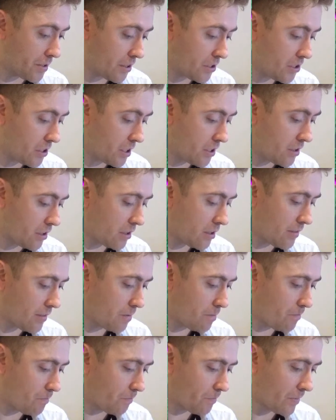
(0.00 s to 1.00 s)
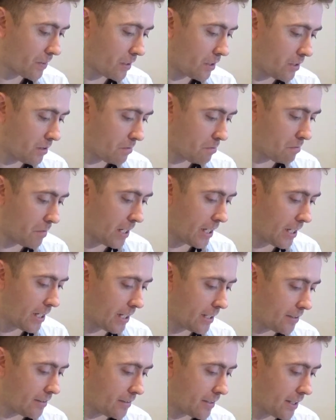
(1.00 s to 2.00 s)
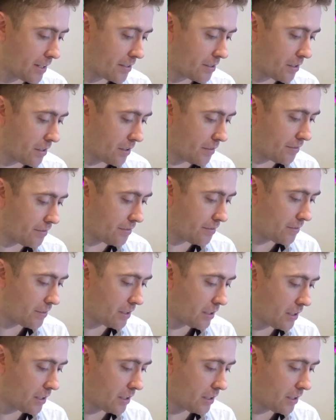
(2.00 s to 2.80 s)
a shit ton of them, man, they're tough.